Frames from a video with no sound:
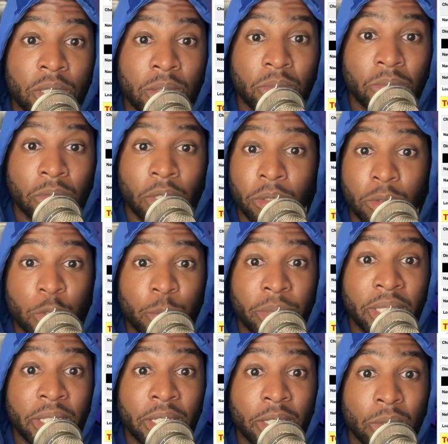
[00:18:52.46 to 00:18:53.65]
her
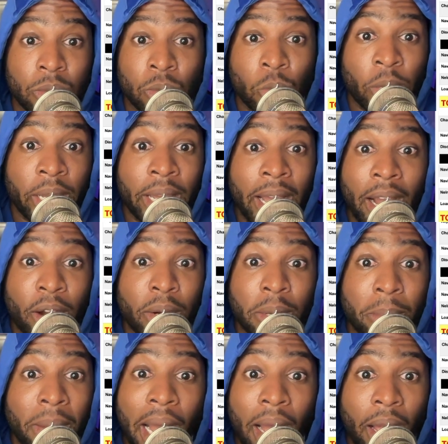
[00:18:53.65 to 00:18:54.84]
spending is way higher than
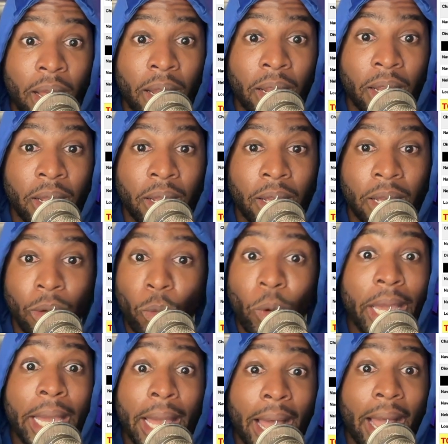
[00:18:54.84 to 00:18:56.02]
mine,
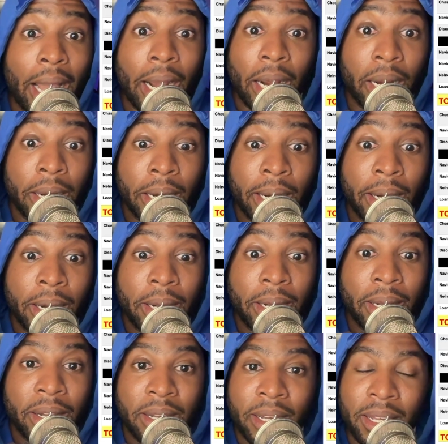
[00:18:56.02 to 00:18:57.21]
way higher,
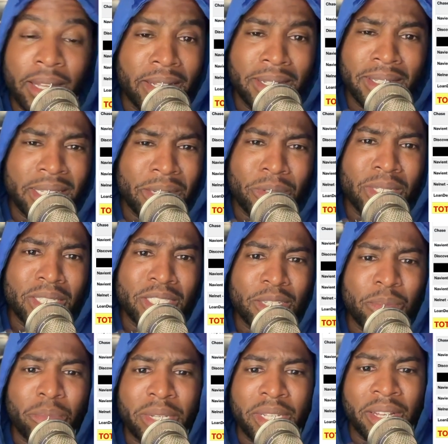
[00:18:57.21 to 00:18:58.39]
and it really shouldn't
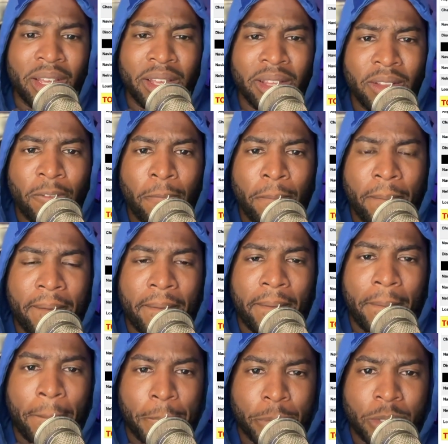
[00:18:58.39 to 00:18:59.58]
be that,
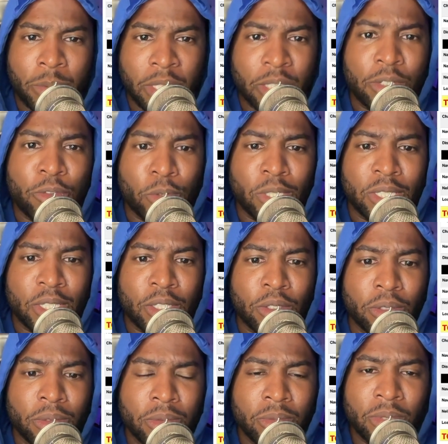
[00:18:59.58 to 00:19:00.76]
especially for a single
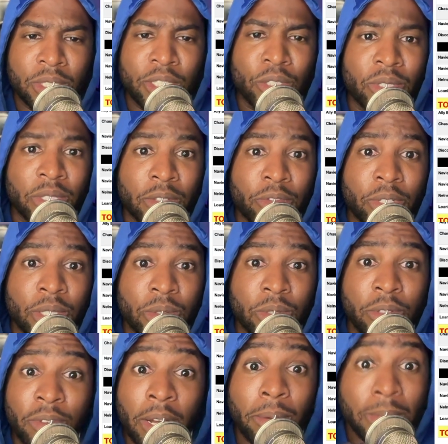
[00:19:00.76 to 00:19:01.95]
individual. If
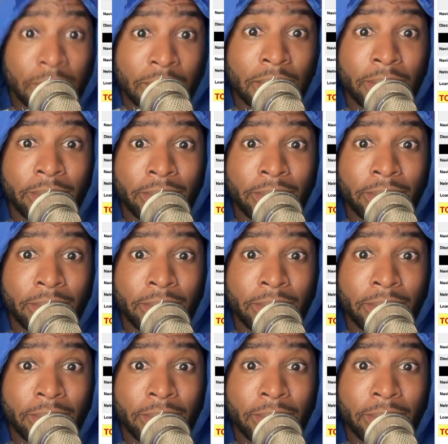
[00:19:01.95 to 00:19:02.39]
I was single